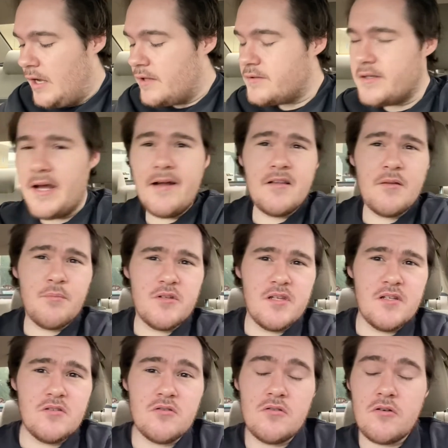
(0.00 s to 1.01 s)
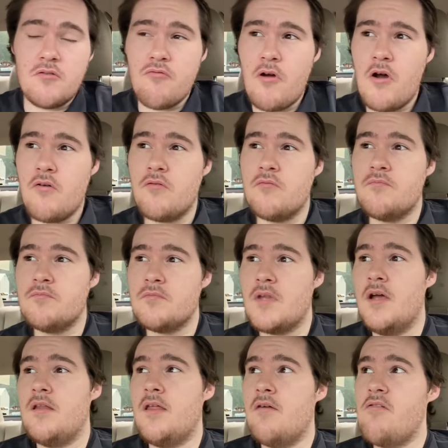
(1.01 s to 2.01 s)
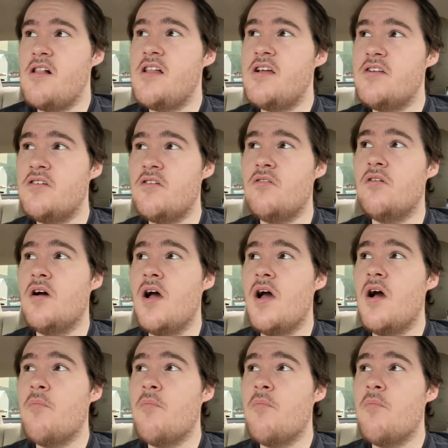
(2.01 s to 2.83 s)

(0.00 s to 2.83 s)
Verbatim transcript: They have the potential to grow. They really do.